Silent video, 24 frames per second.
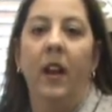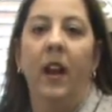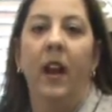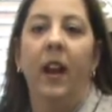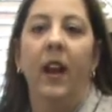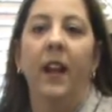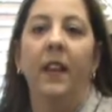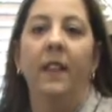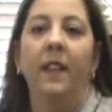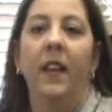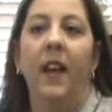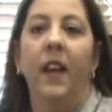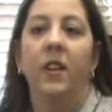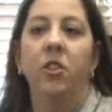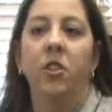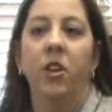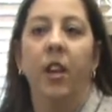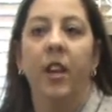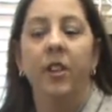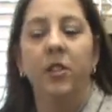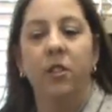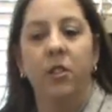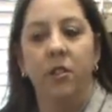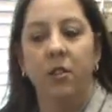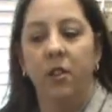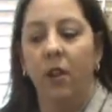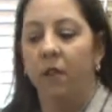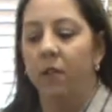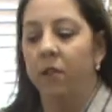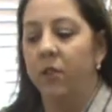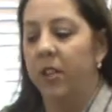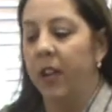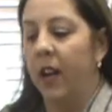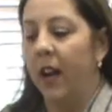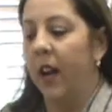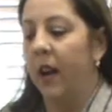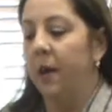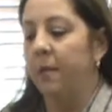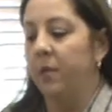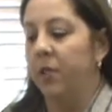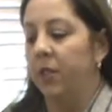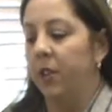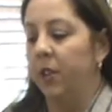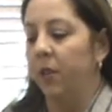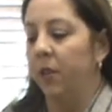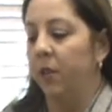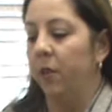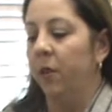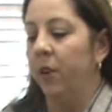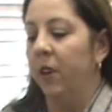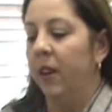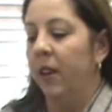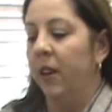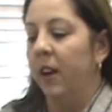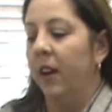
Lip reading: And that changes over time too.